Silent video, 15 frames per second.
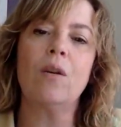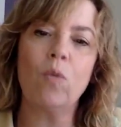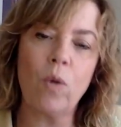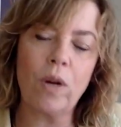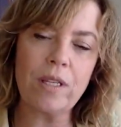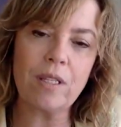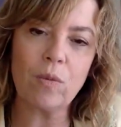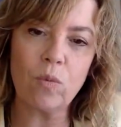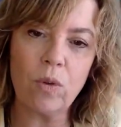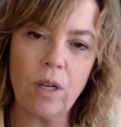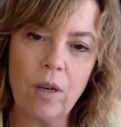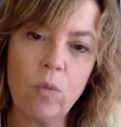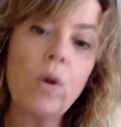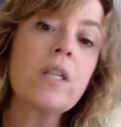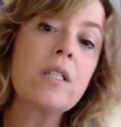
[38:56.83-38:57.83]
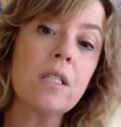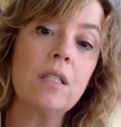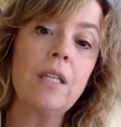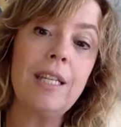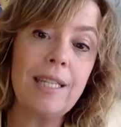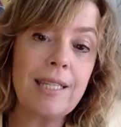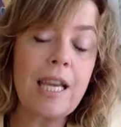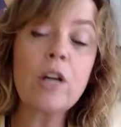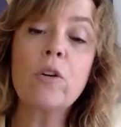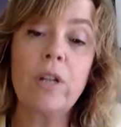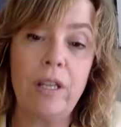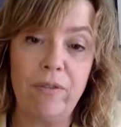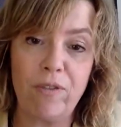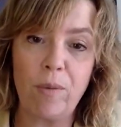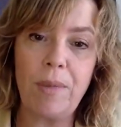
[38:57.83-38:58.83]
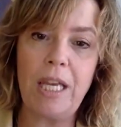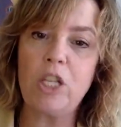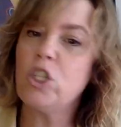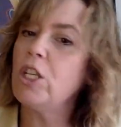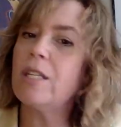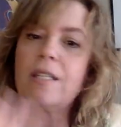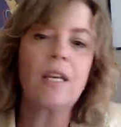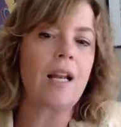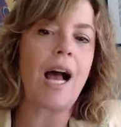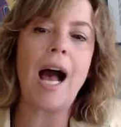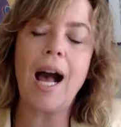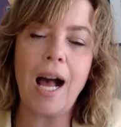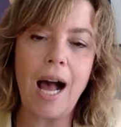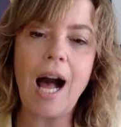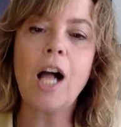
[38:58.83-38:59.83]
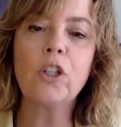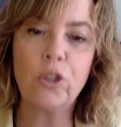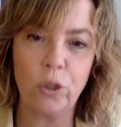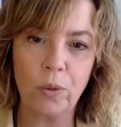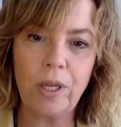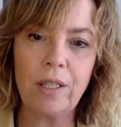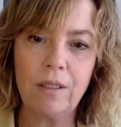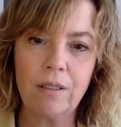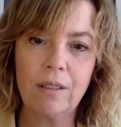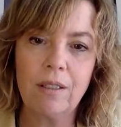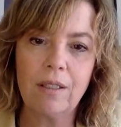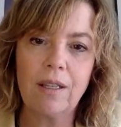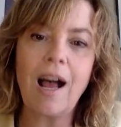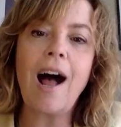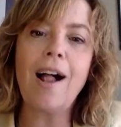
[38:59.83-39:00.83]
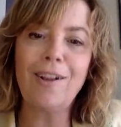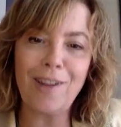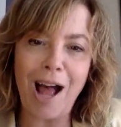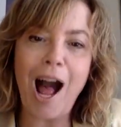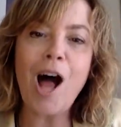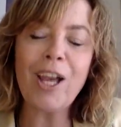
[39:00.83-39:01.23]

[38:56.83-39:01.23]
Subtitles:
It wasn't an integrity for me. And she said, I'll do it. I'll